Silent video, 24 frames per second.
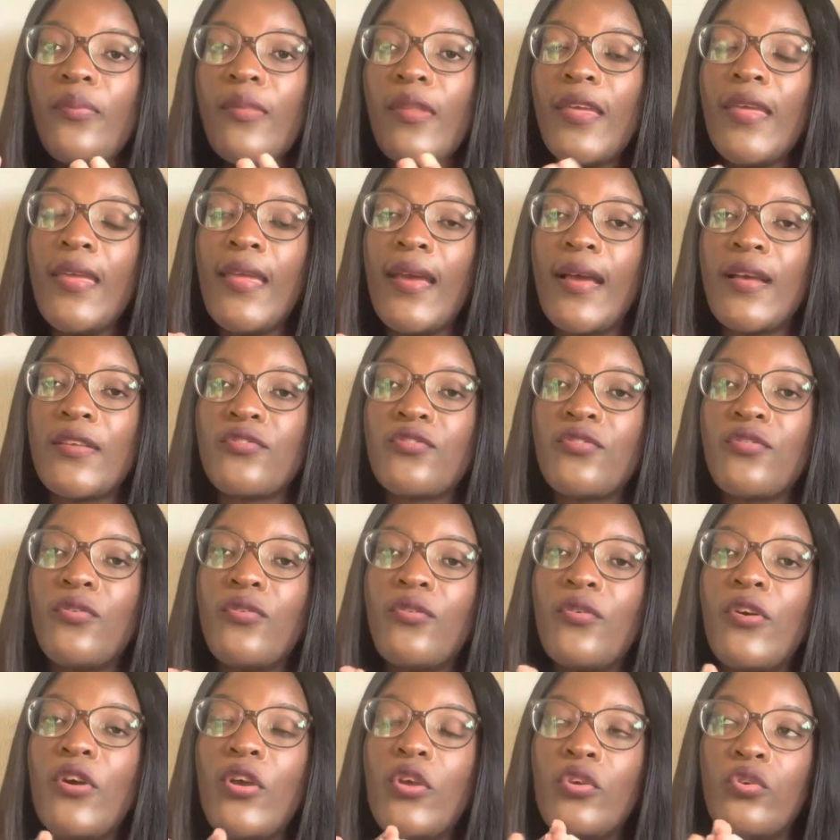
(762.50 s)
Yeah,
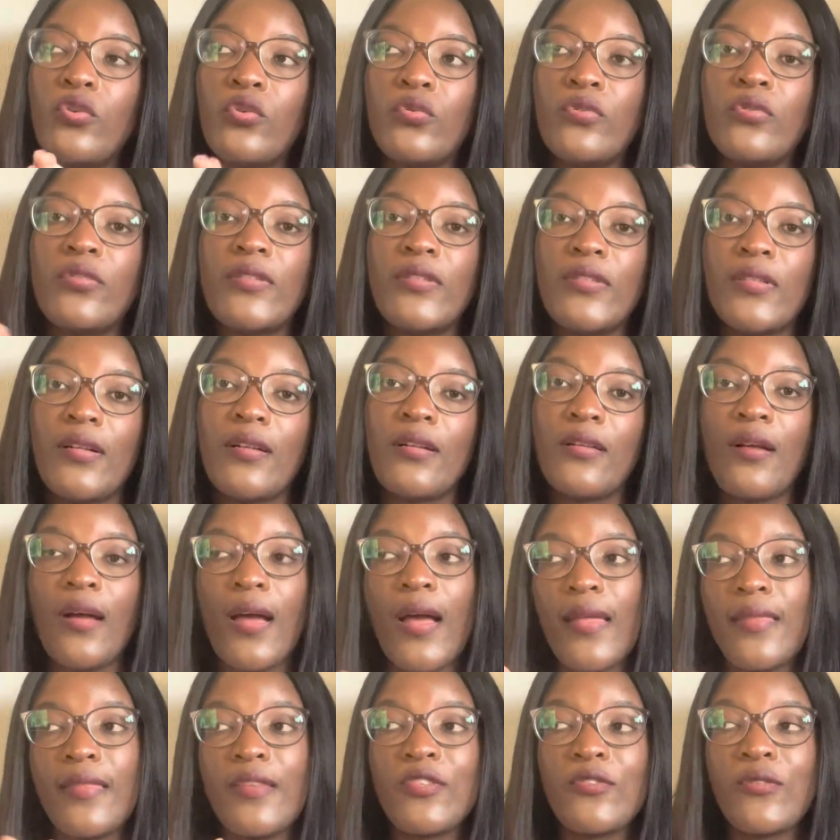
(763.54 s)
so you could tell,
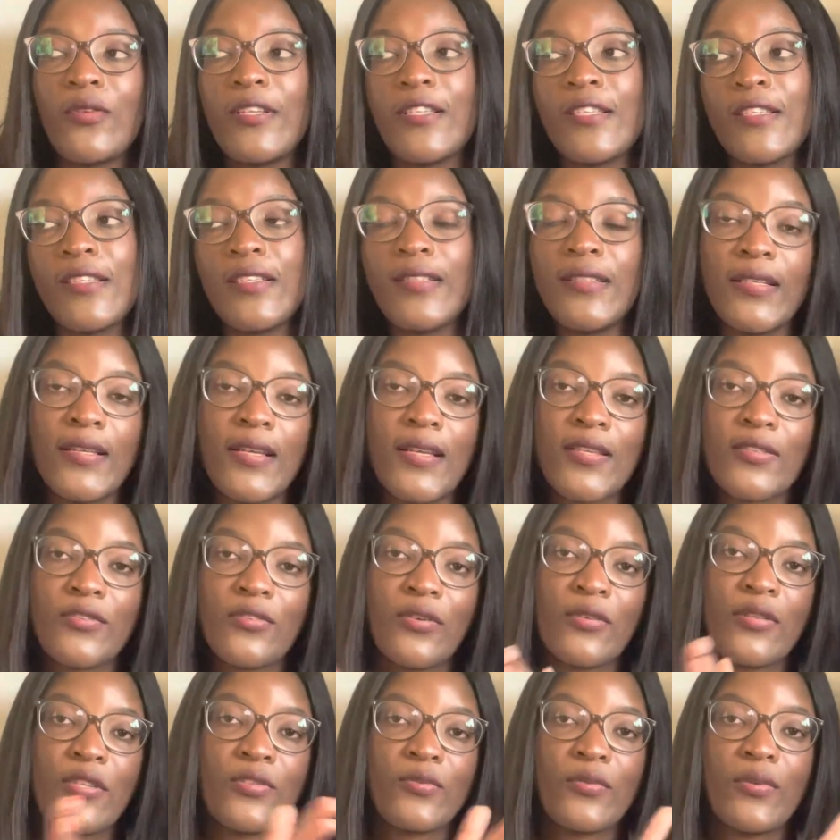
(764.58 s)
this one is a nurse or
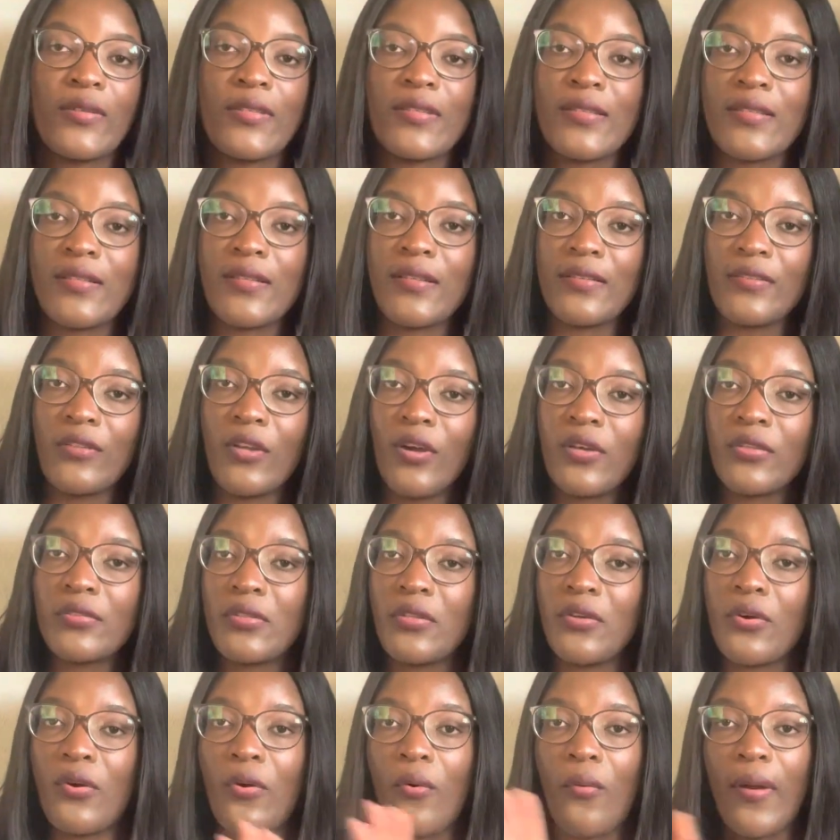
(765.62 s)
this one is a doctor
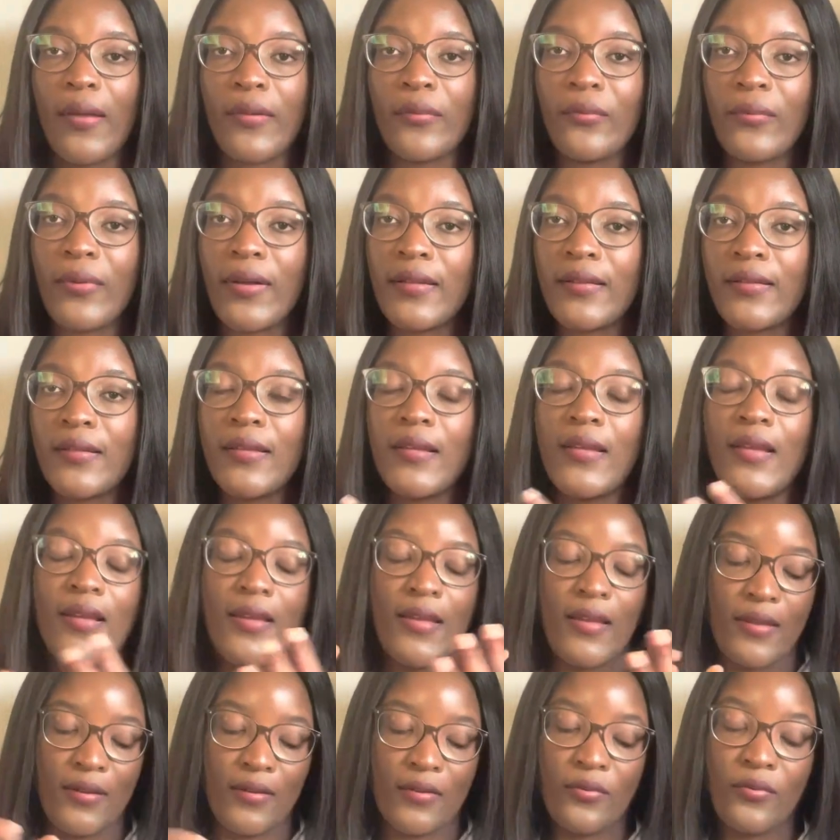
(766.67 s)
or what
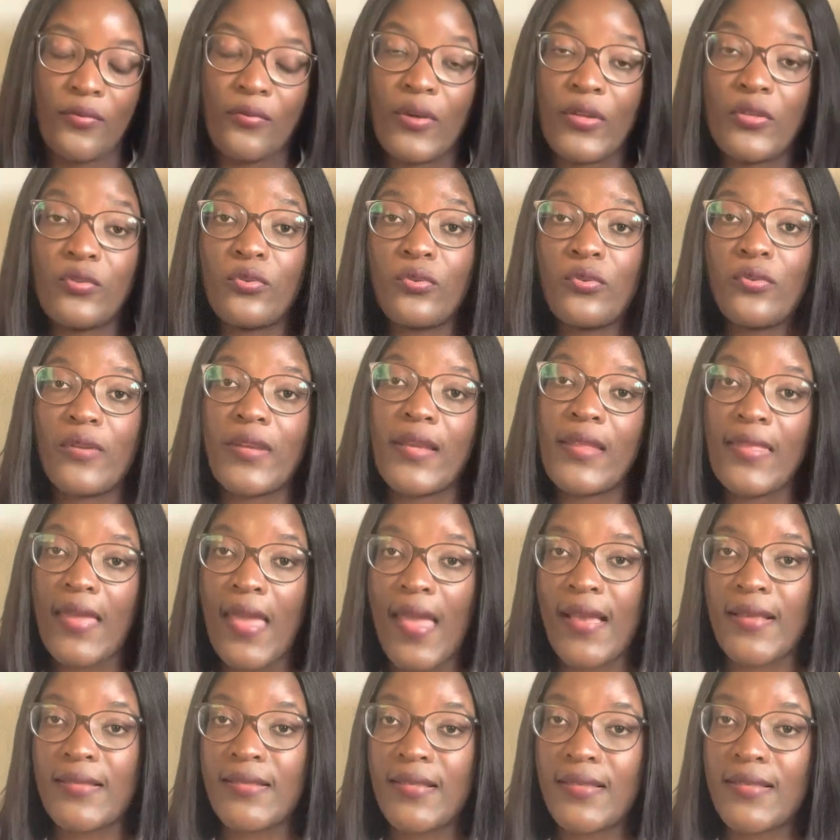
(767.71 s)
when you look at the
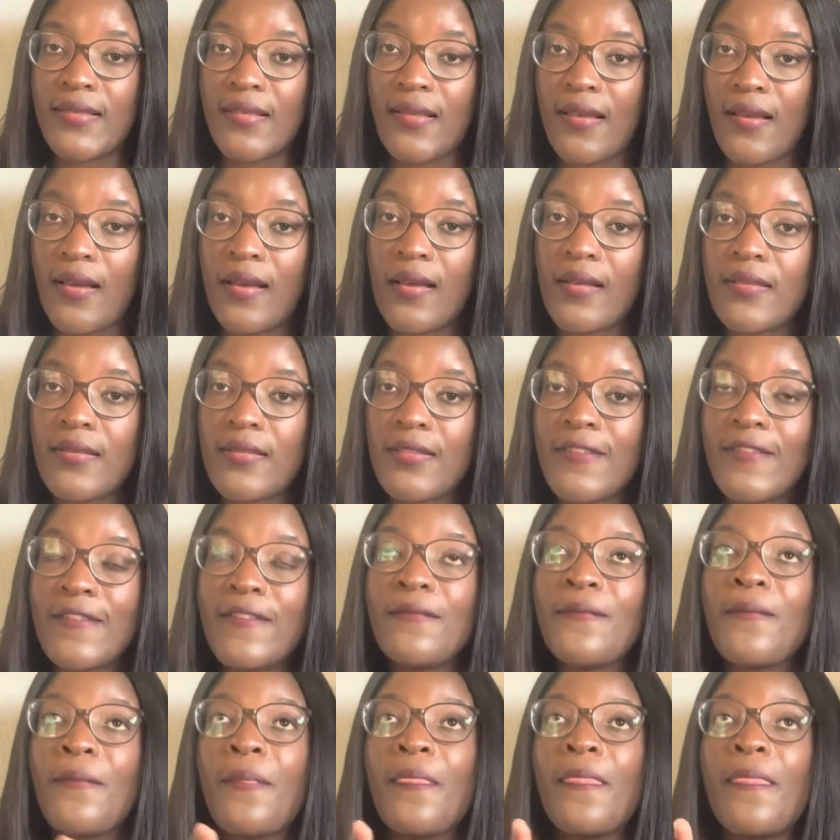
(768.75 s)
access cards.
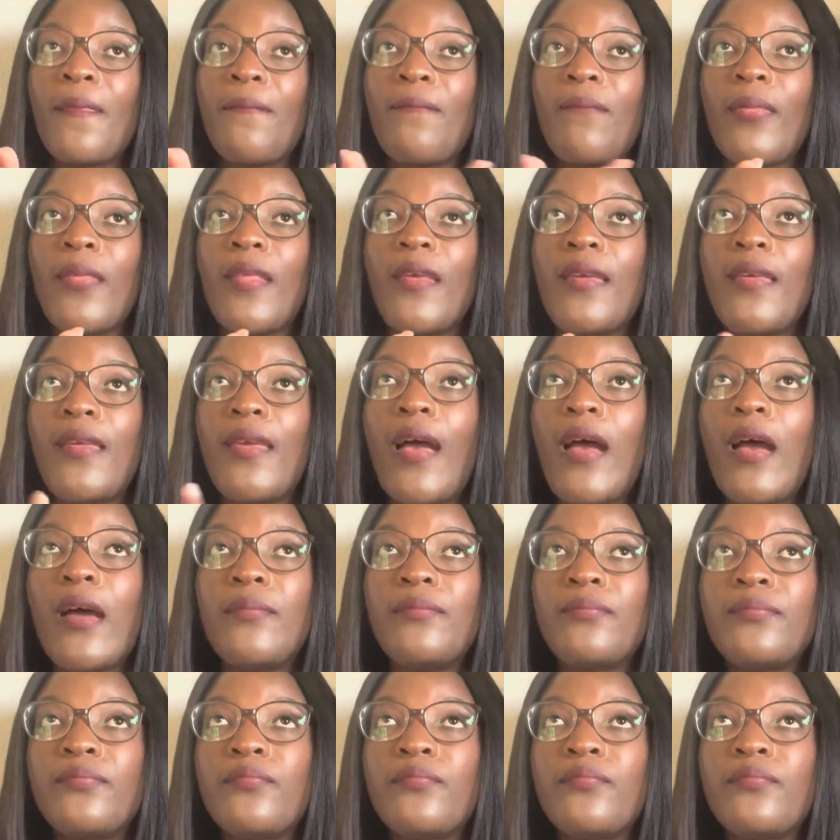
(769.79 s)
Yeah.